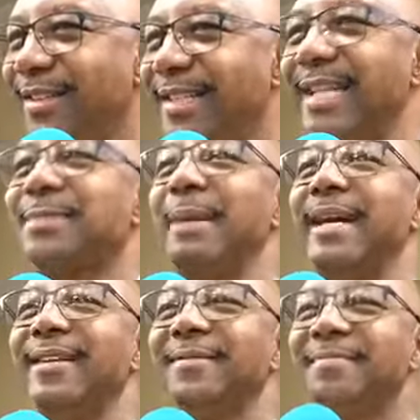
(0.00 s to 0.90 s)
Yes,
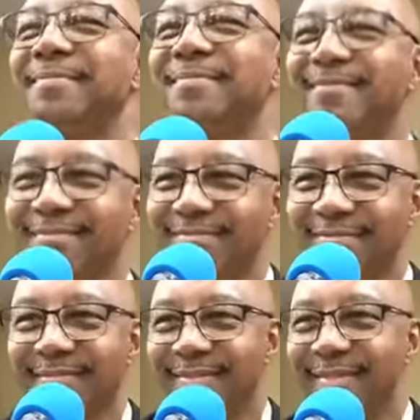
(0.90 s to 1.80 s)
ma'am. You can
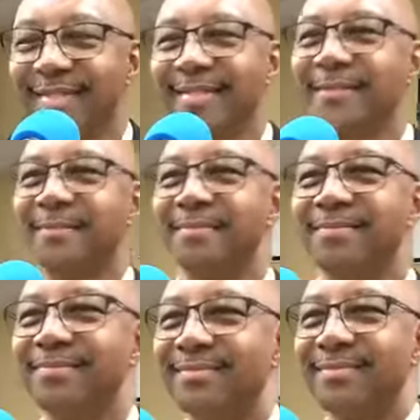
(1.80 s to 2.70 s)
say that I'm
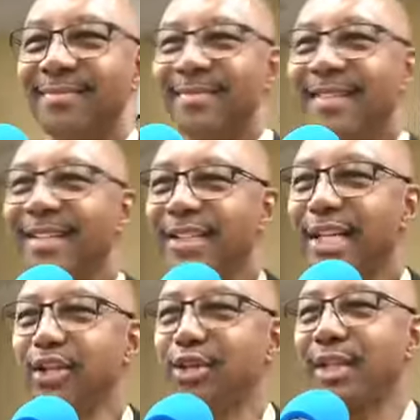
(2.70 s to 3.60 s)
an honest person.
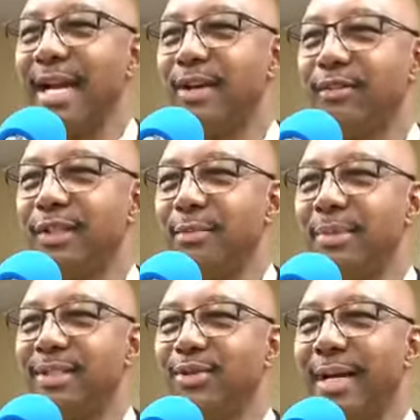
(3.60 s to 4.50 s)
Can you slide over a little
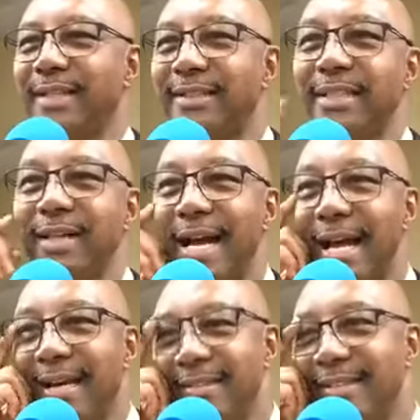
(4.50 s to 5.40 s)
bit so I can see your
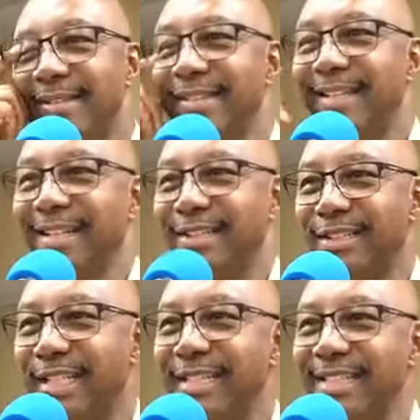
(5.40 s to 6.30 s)
eyes? I am an
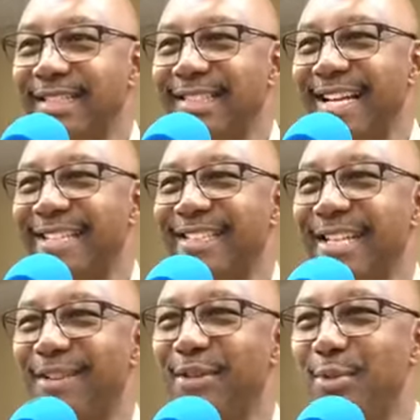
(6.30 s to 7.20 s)
Sit honest. in the second
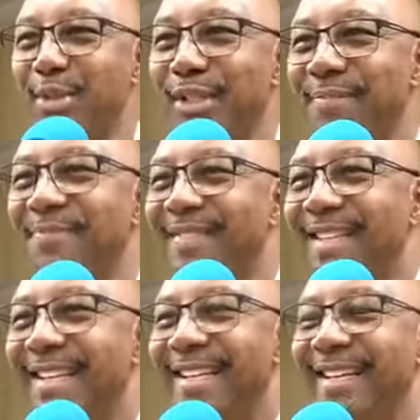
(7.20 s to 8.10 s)
chair if you would.
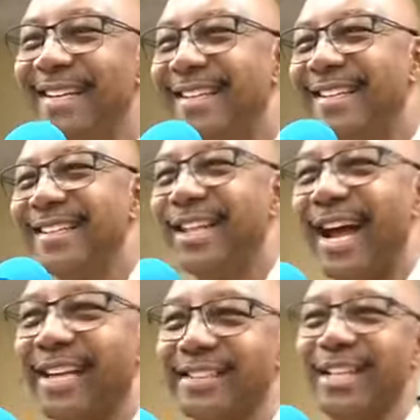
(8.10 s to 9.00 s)

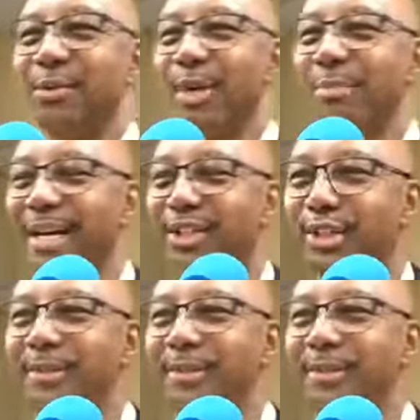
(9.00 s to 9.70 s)
I can say, what about you?